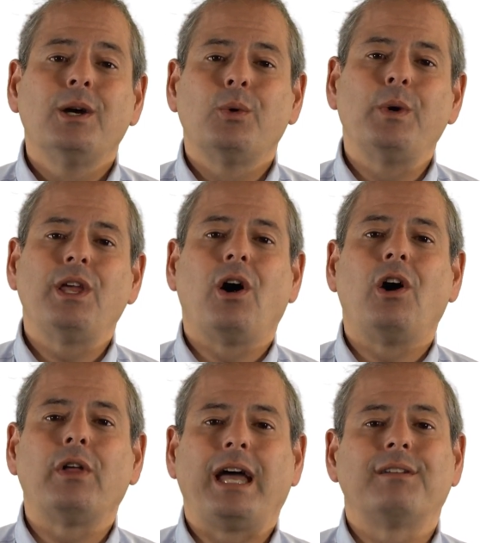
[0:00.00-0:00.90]
We
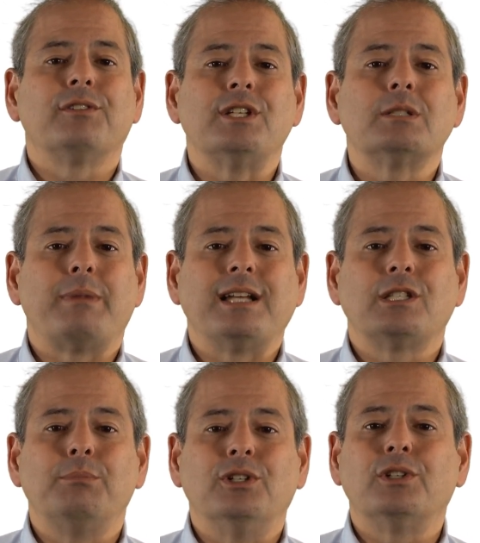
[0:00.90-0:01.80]
all have the
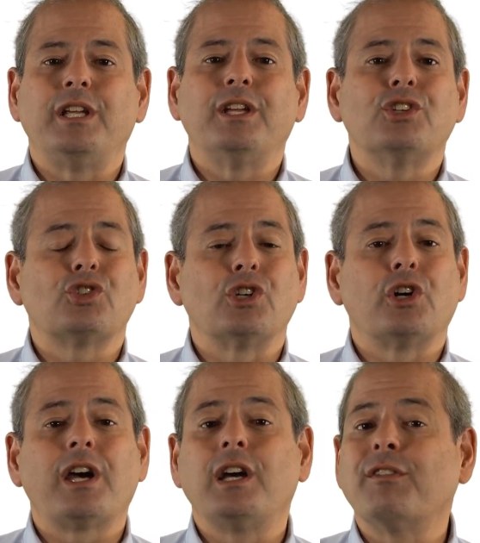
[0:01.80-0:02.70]
responsibility to ensure
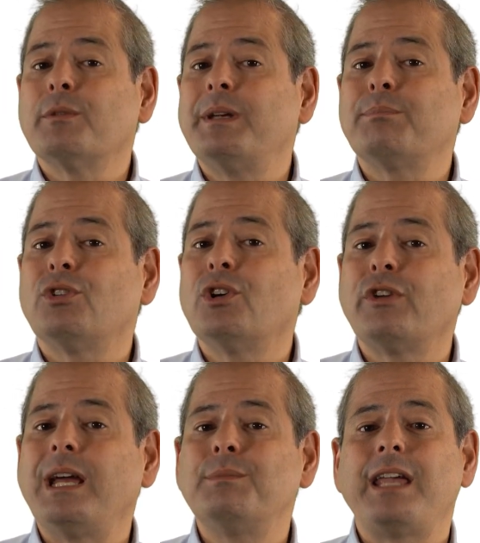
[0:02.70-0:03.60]
our government
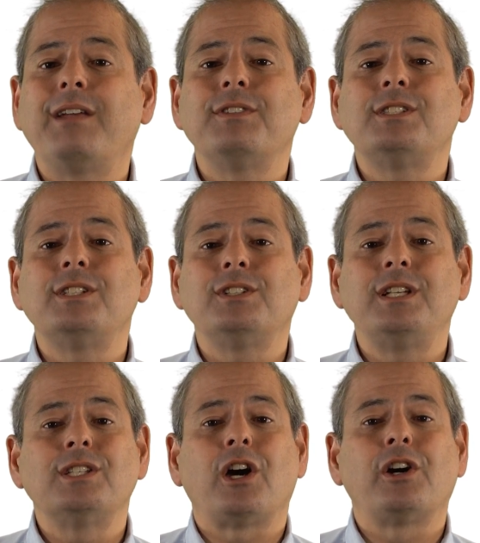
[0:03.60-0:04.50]
programs and
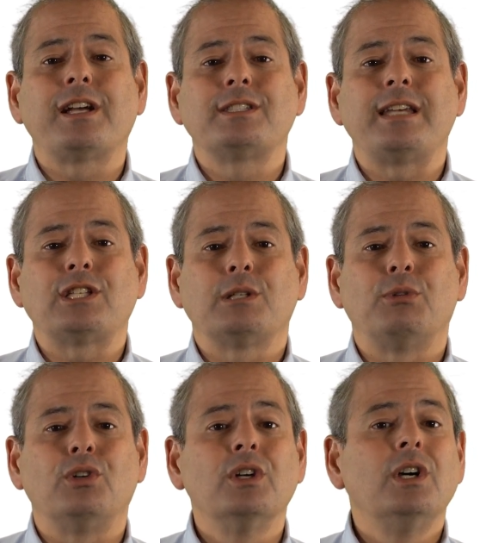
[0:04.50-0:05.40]
facilities are
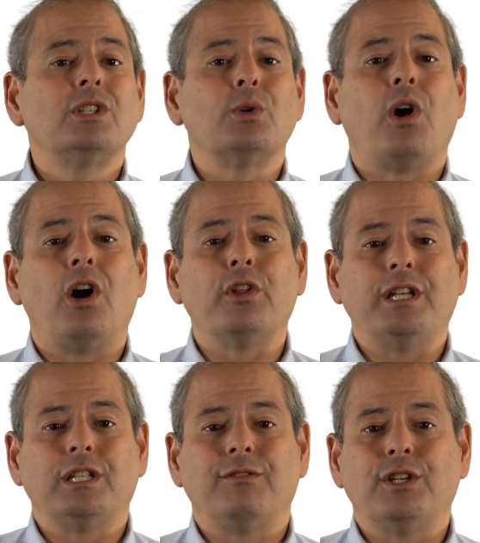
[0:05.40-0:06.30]
accessible to all
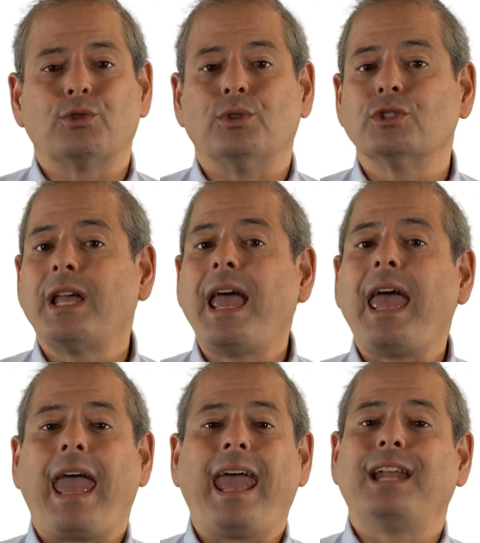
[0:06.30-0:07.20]
individuals,
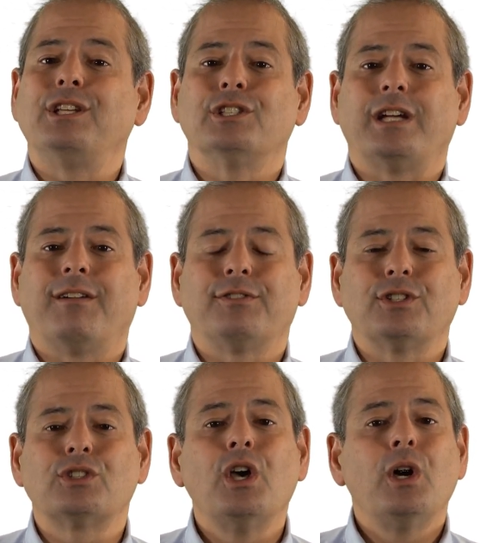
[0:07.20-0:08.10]
and your
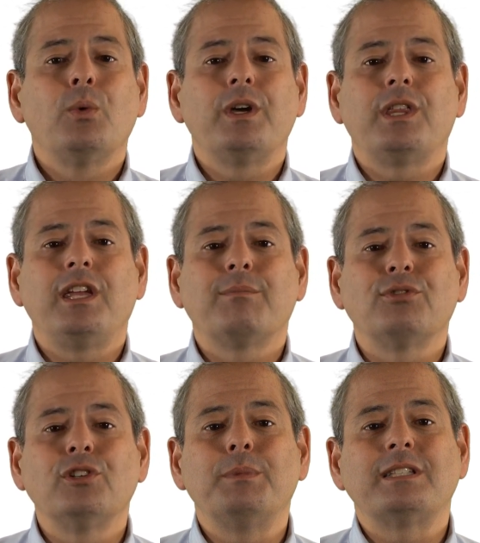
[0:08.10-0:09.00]
efforts with the
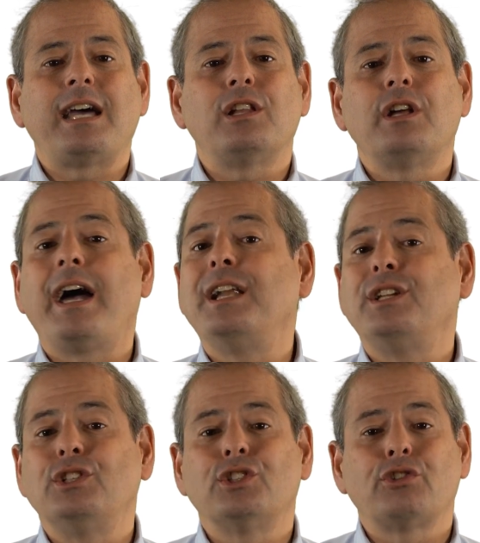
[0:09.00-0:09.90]
improvements outlined
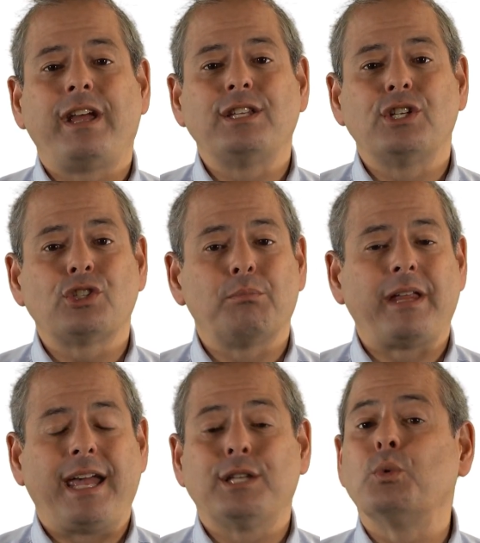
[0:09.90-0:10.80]
in your transition
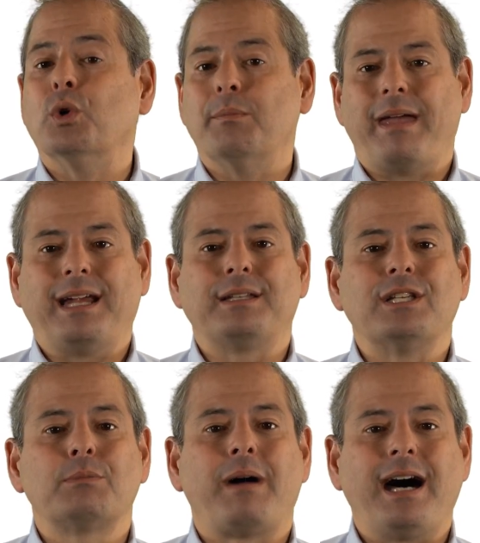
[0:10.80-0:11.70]
plans will make
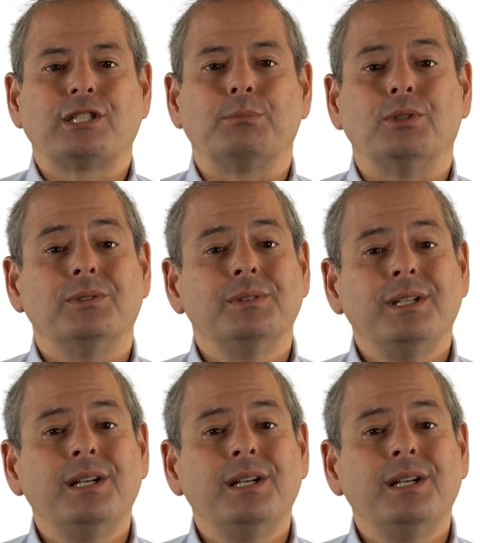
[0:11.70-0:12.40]
this possible.